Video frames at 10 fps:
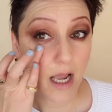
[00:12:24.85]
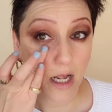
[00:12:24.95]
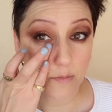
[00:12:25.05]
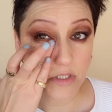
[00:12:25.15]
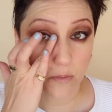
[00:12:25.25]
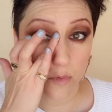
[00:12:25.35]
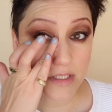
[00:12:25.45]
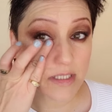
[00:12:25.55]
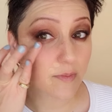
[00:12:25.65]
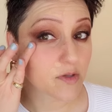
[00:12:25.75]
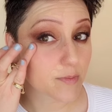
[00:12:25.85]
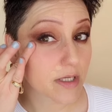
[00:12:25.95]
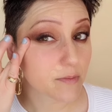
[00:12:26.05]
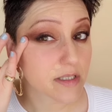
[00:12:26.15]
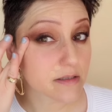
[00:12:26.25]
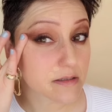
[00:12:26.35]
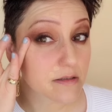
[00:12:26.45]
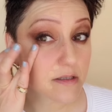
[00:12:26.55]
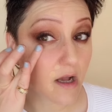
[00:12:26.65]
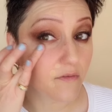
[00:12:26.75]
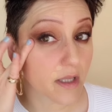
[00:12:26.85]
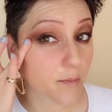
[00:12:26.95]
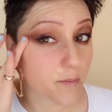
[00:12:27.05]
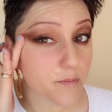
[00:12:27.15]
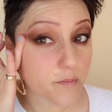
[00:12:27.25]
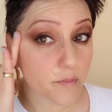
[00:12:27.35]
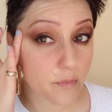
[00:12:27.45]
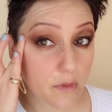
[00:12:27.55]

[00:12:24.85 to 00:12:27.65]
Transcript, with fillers: helps to moisten up those pigments, soften them.